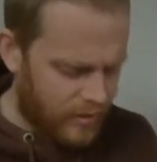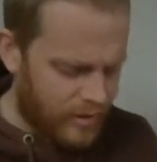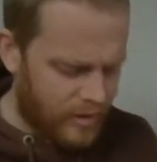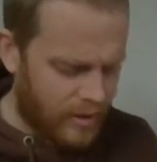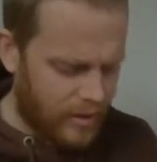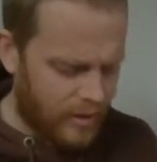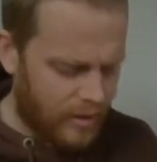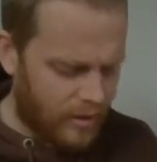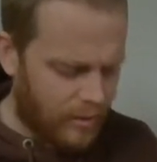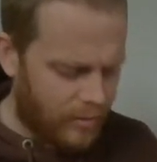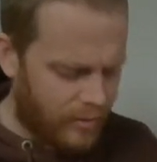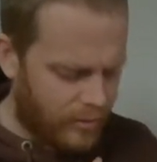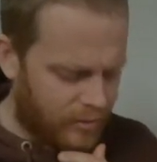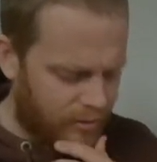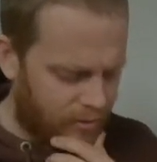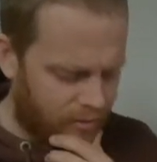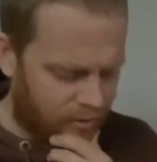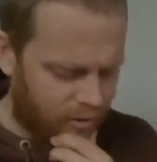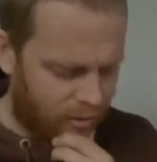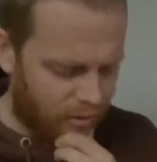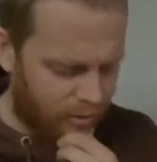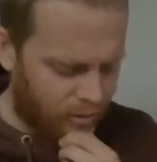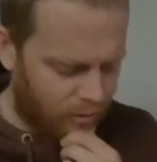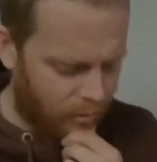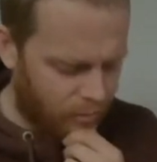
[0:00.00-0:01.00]

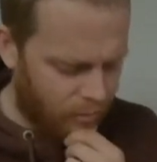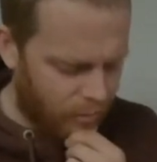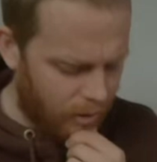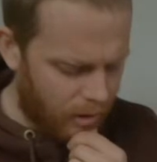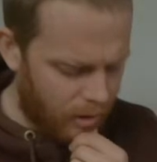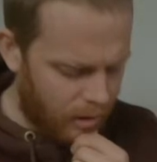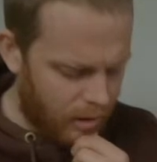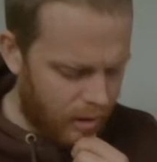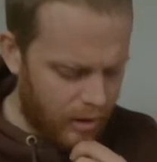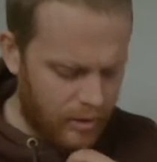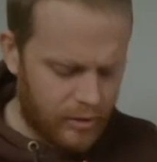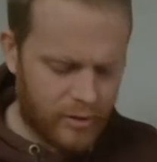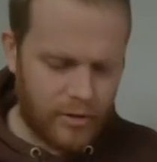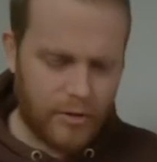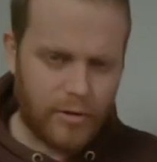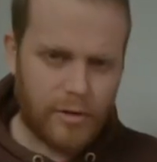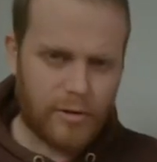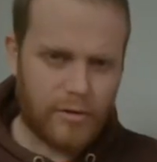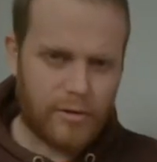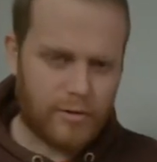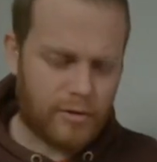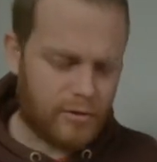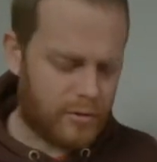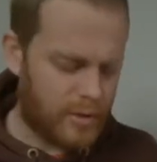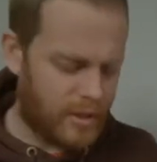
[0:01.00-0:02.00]
kilometers on them,
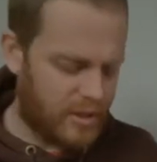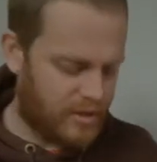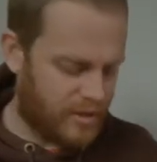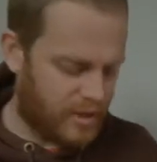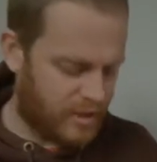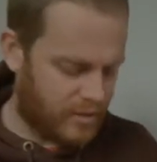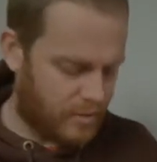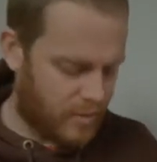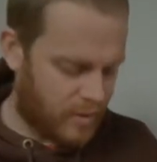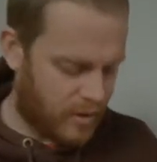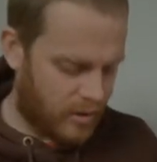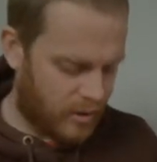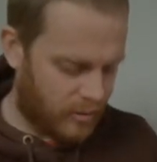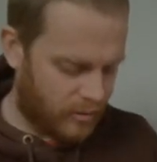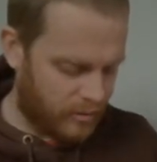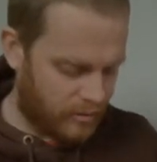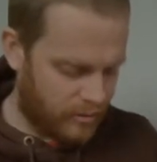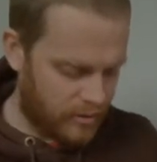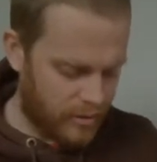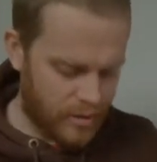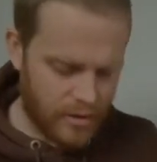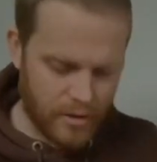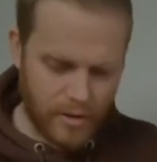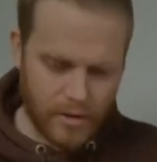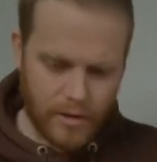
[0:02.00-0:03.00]
226
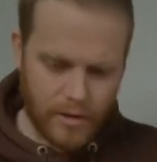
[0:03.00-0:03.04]
miles.